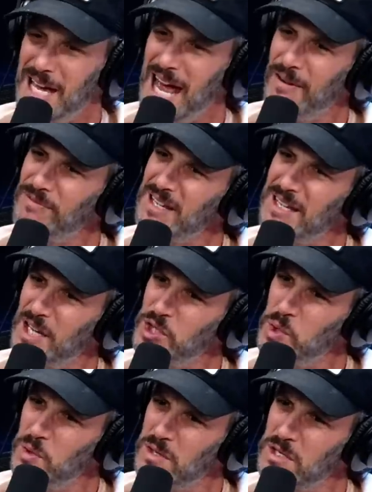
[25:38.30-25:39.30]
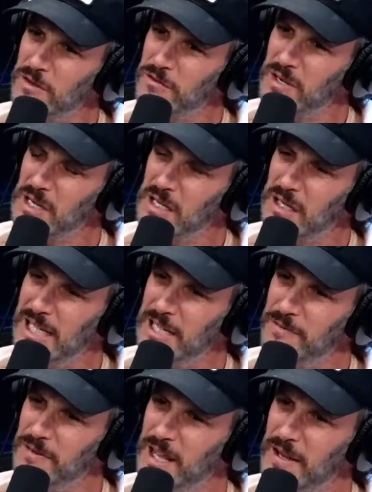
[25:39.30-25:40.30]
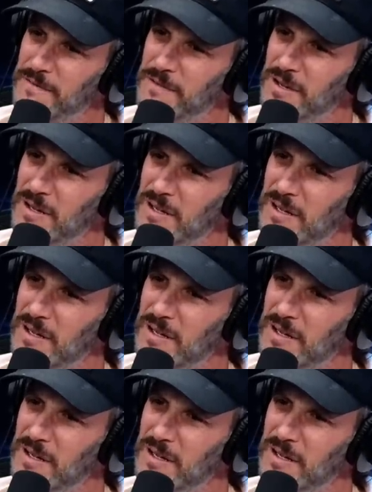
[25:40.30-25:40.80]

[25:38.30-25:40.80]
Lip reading: have to get you a different cleat for that foot?